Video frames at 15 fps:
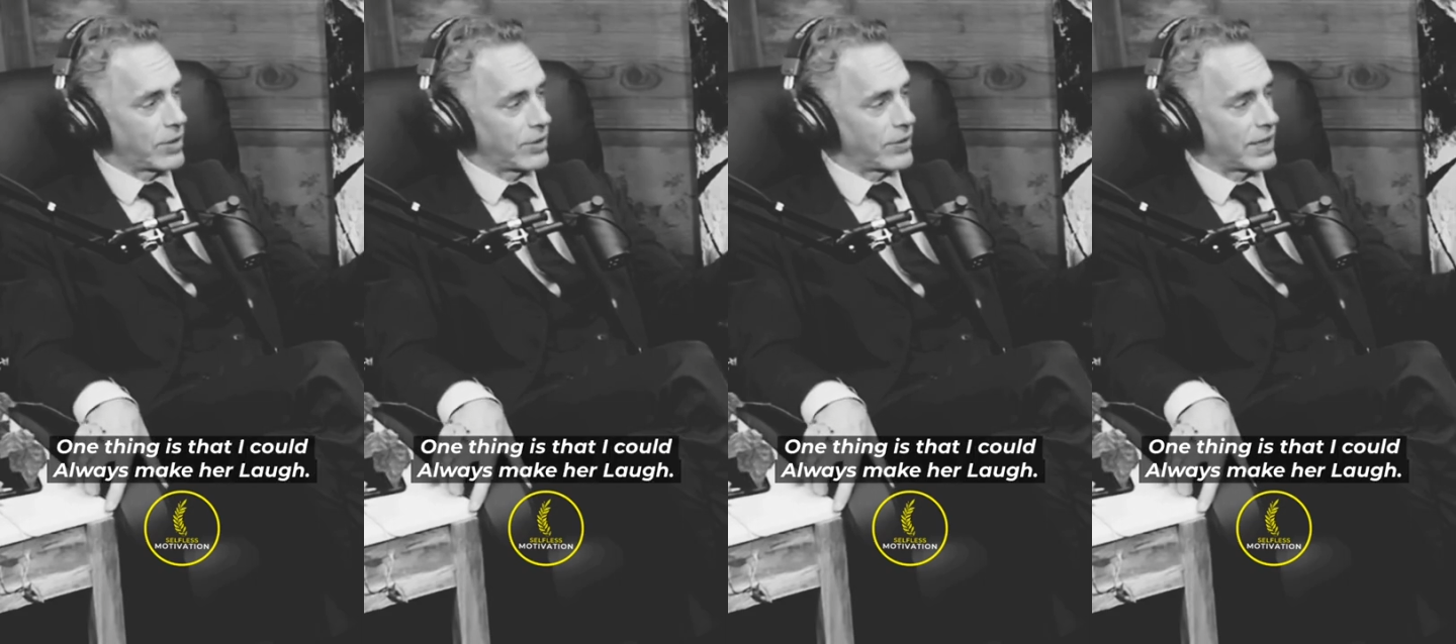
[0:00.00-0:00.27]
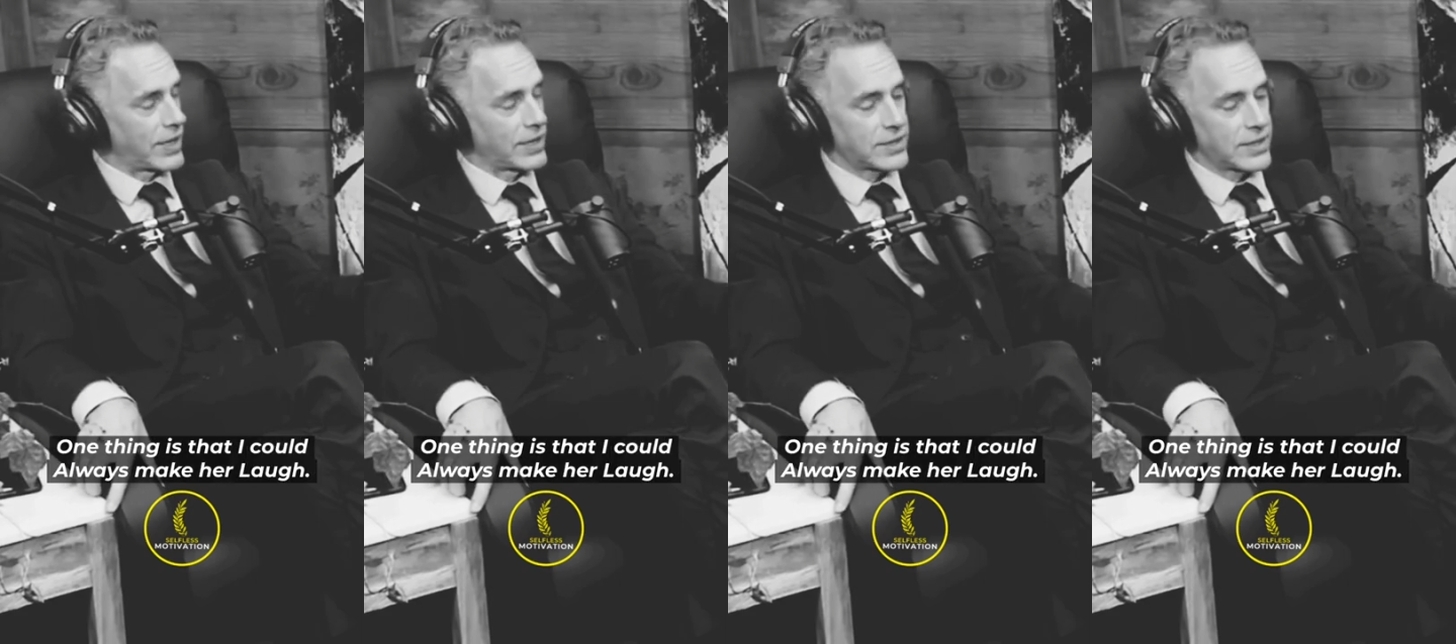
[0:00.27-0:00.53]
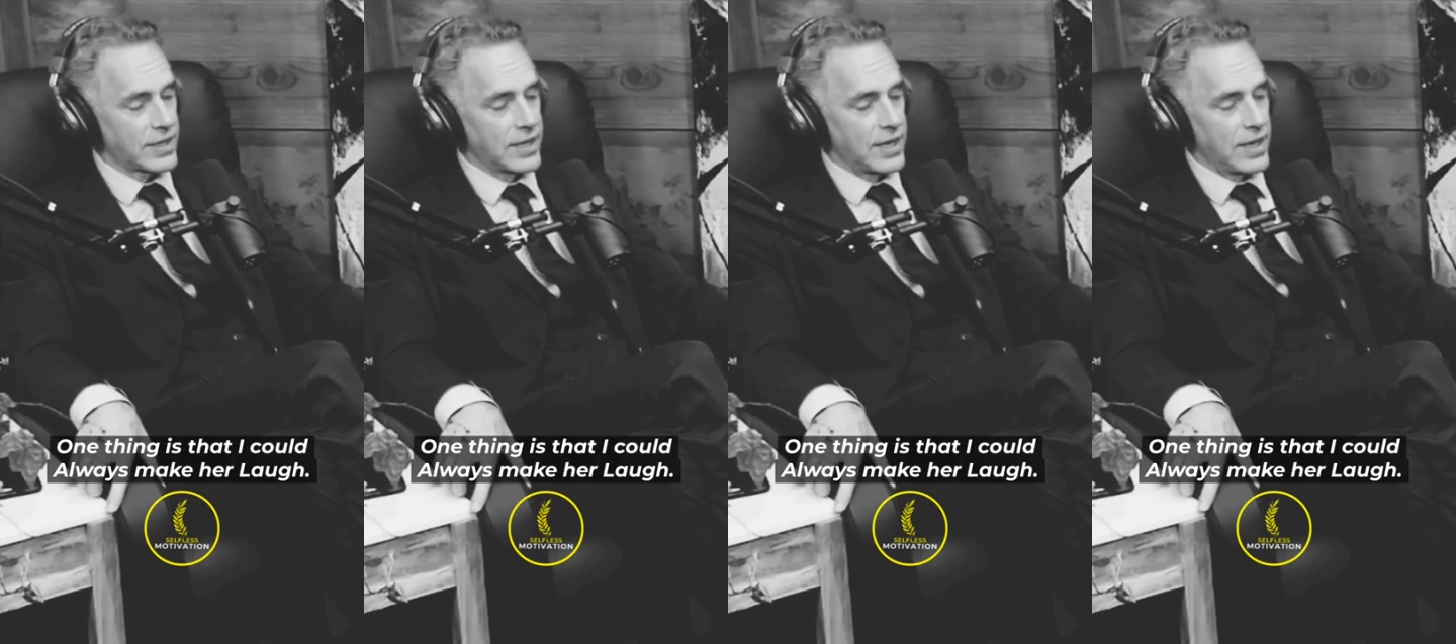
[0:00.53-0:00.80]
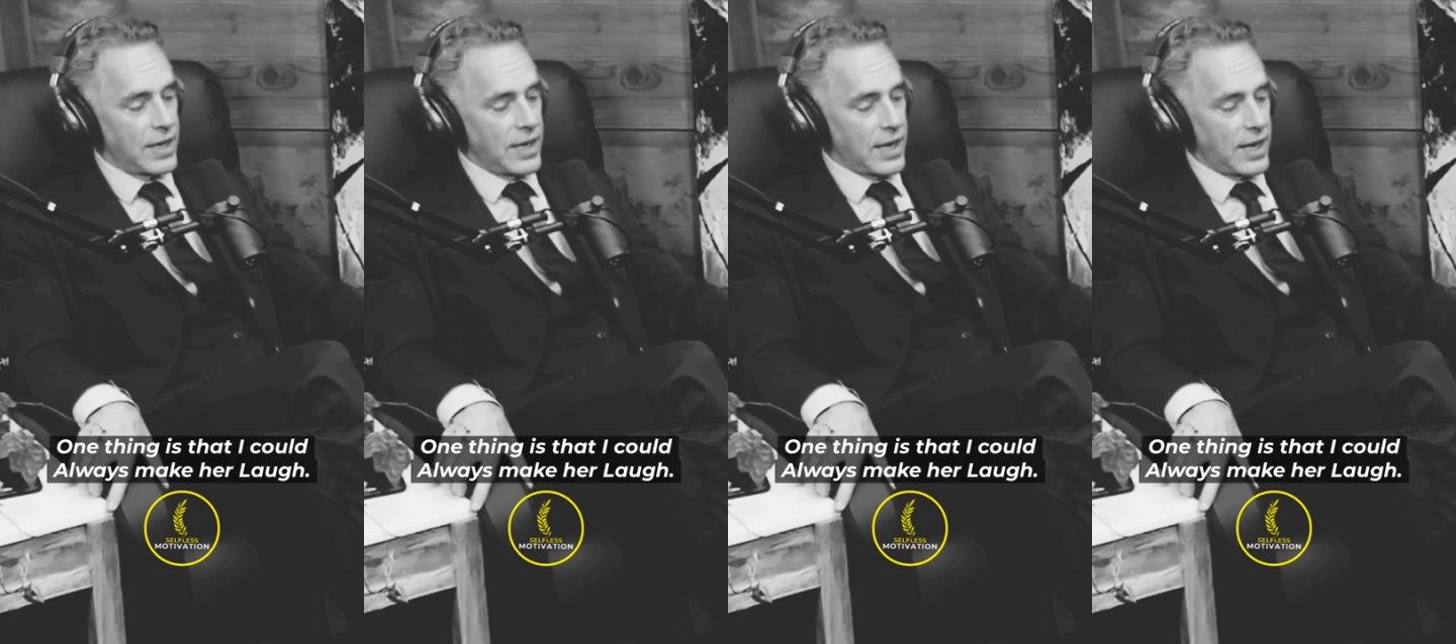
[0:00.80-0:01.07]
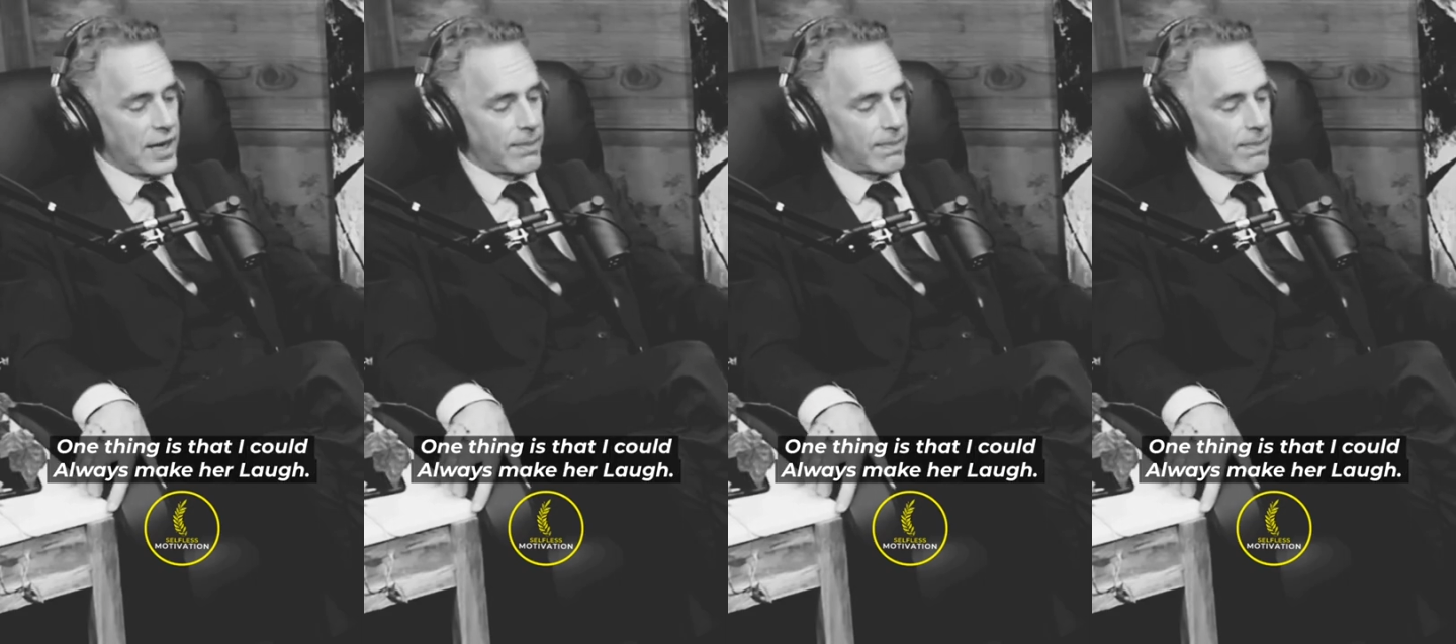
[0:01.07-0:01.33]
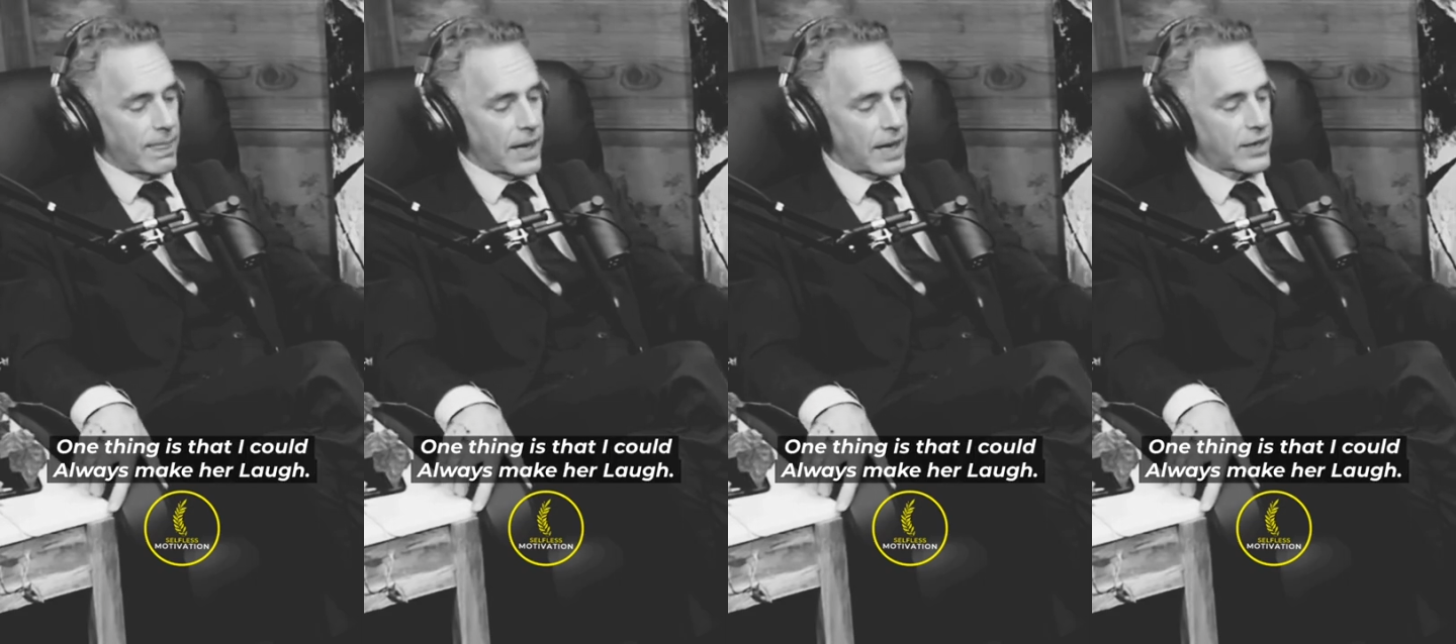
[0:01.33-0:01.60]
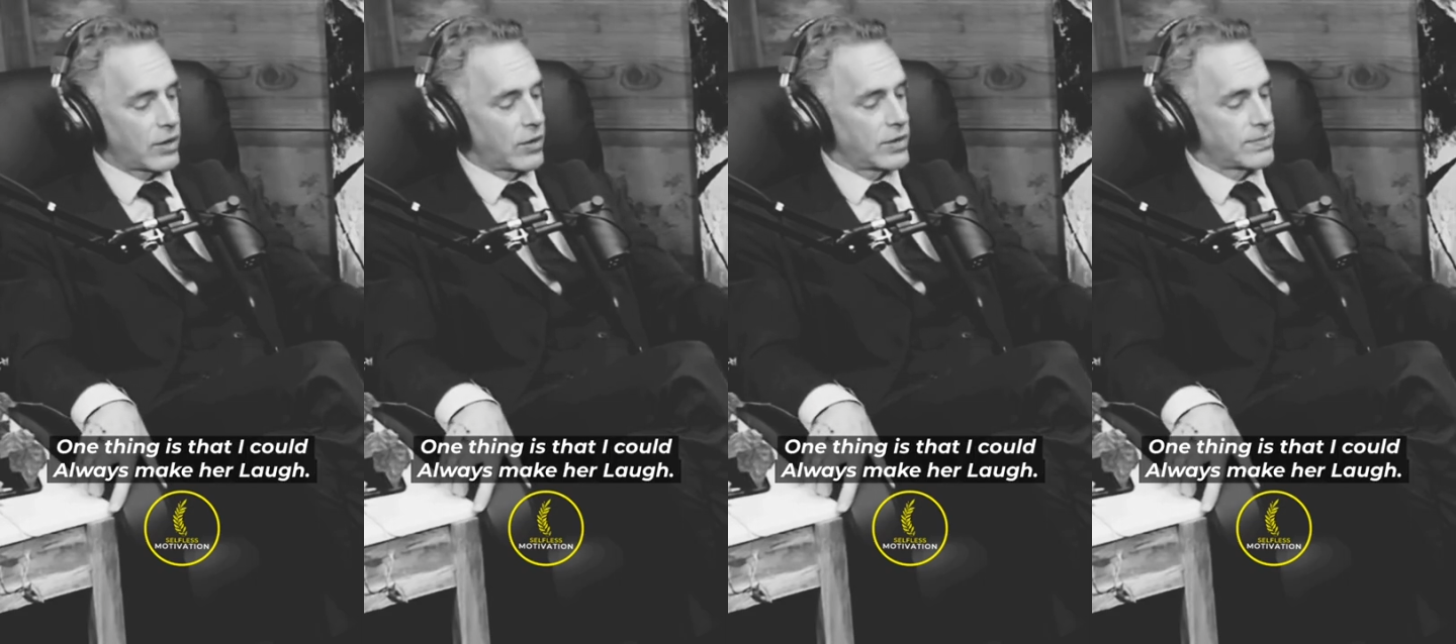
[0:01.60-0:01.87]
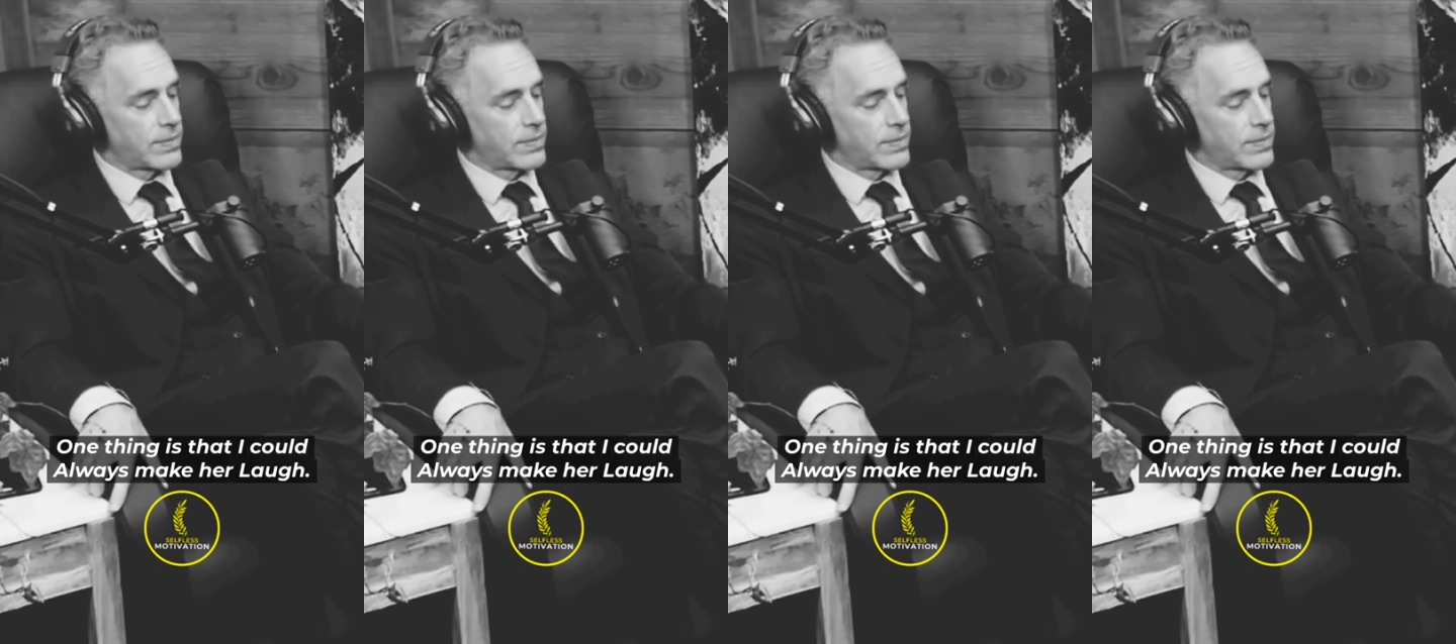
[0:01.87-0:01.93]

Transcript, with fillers: one thing is that um, I could always